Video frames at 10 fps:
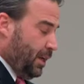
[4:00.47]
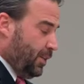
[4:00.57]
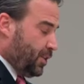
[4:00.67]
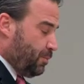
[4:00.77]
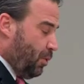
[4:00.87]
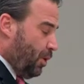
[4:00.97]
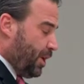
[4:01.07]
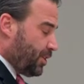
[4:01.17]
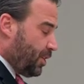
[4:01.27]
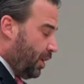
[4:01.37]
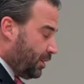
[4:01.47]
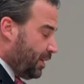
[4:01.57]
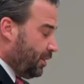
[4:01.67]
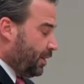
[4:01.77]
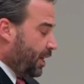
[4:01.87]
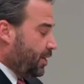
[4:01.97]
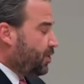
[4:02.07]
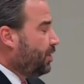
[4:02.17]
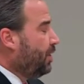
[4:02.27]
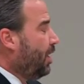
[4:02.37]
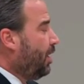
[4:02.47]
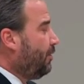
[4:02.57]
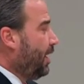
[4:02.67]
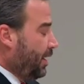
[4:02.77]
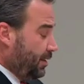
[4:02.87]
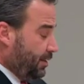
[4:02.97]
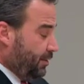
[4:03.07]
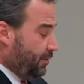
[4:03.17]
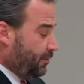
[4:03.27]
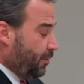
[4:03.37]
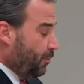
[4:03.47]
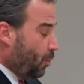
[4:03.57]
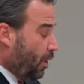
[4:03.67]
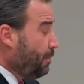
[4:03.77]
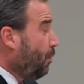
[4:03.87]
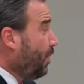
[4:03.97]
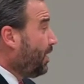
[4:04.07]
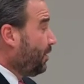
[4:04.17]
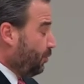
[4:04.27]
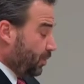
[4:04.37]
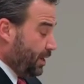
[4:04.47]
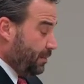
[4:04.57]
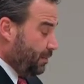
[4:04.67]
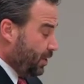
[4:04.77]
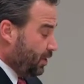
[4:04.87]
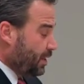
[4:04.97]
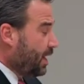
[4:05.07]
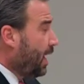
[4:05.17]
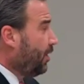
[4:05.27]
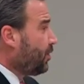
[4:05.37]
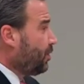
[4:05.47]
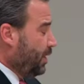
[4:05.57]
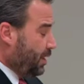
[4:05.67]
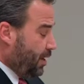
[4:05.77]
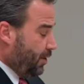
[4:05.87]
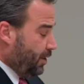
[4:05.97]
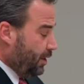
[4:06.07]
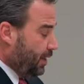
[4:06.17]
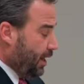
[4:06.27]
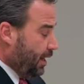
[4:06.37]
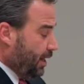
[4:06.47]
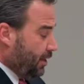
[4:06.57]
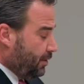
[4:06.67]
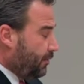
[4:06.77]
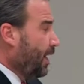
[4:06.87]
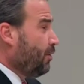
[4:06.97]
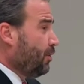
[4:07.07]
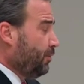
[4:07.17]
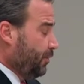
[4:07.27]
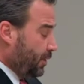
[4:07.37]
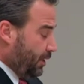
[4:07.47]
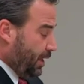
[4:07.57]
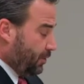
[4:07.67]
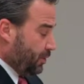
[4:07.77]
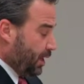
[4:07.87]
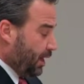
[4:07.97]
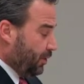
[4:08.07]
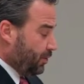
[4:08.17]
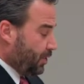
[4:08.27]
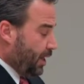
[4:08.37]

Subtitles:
This board has cut the allocation of that from $1.3 million we inherited to $550,000.